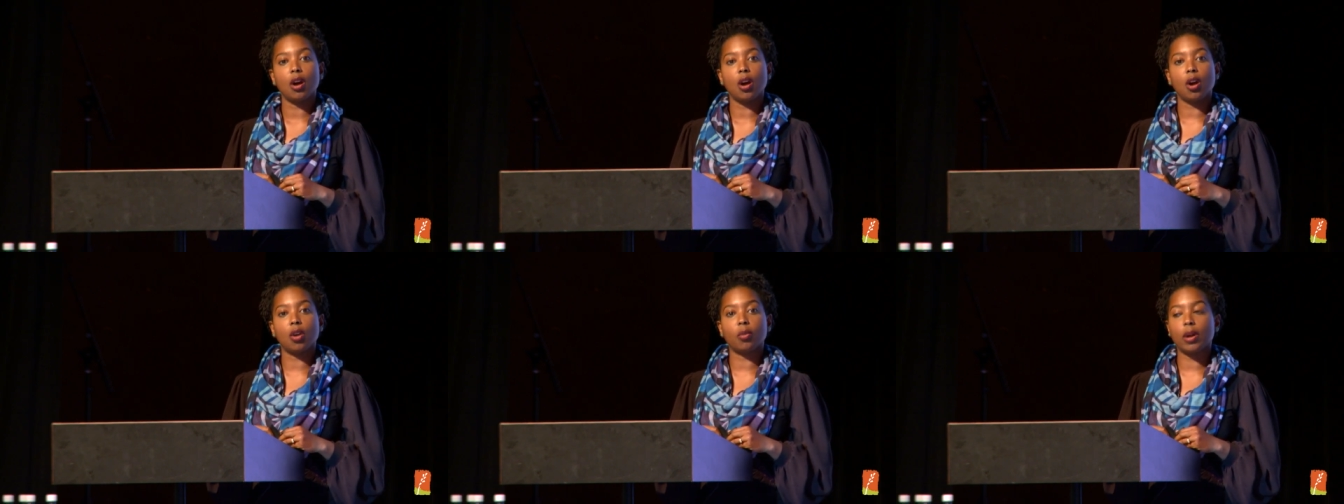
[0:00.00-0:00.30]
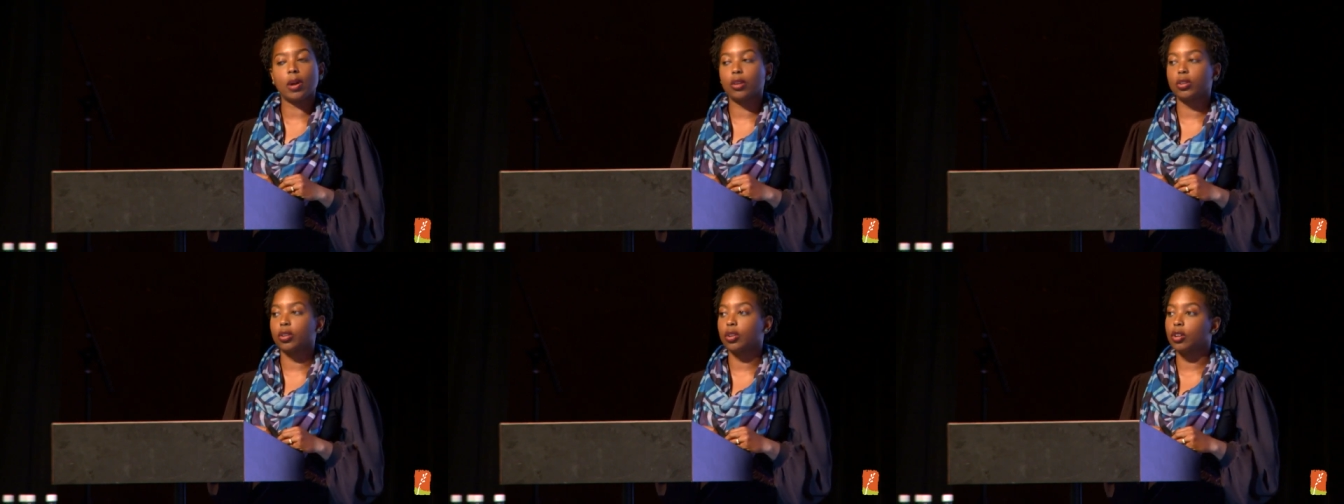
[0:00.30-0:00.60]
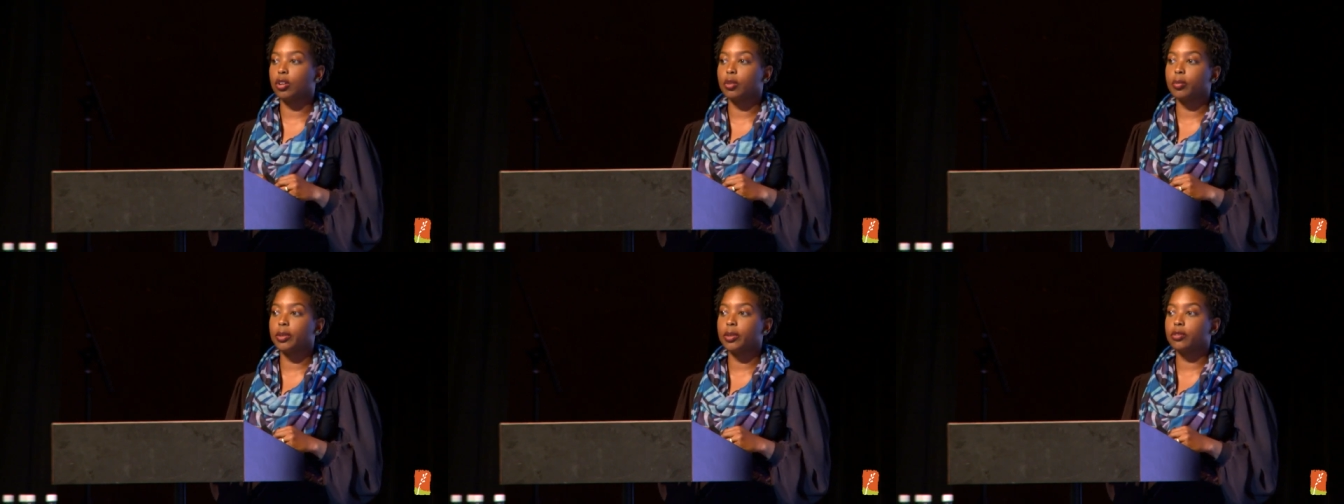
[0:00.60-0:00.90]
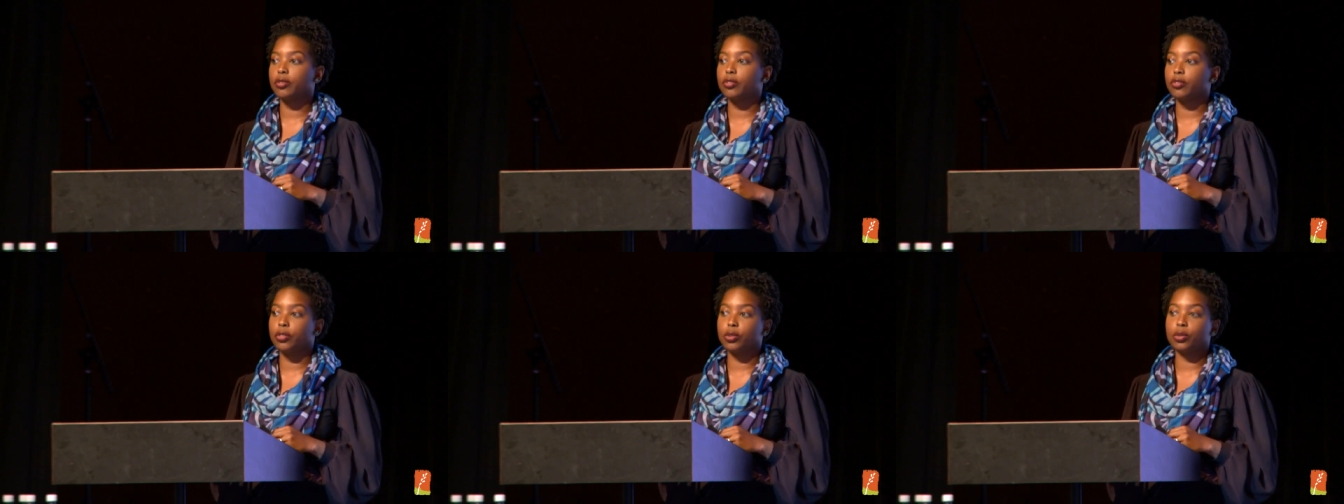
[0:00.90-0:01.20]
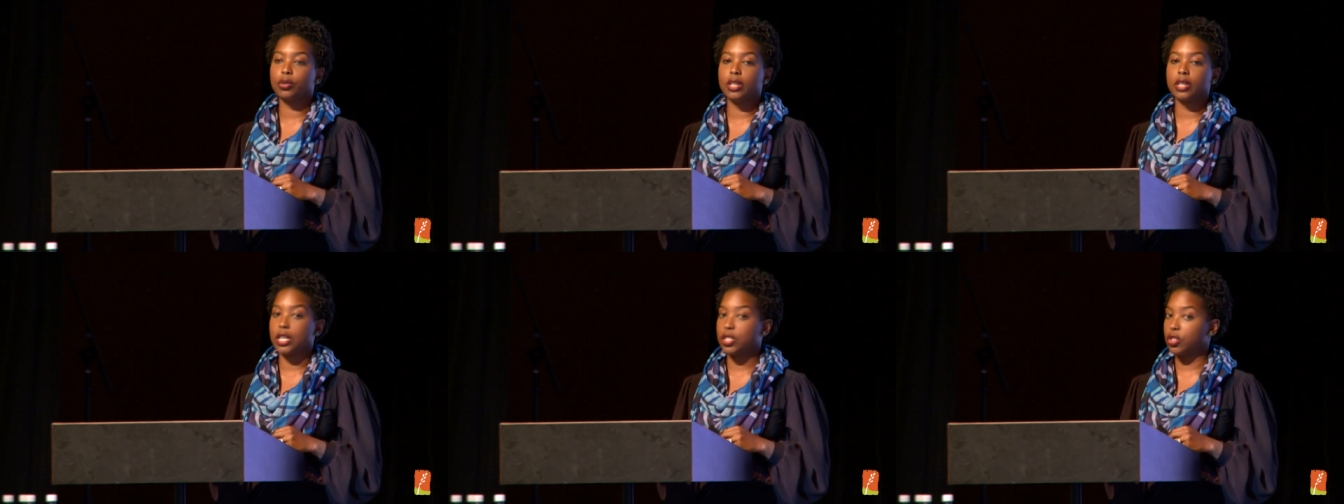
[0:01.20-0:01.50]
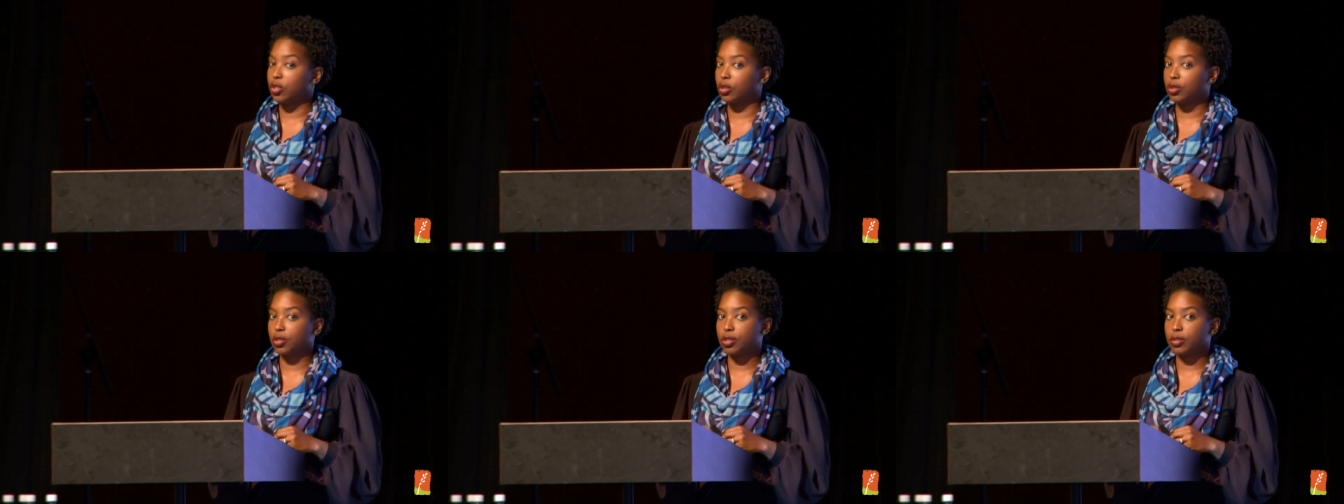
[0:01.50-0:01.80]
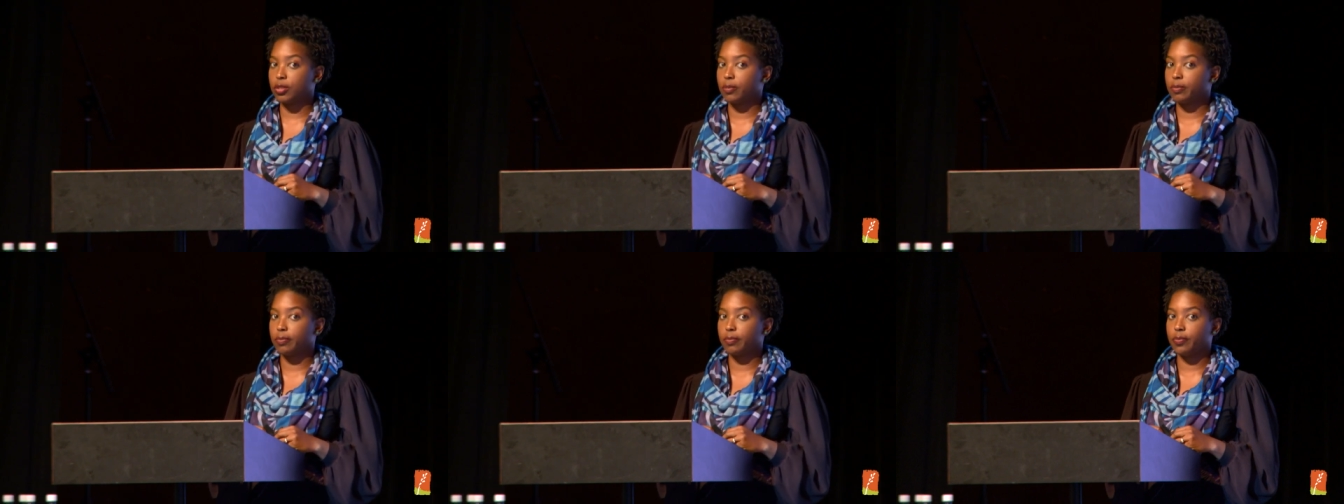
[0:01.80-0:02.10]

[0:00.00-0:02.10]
around urban food deserts.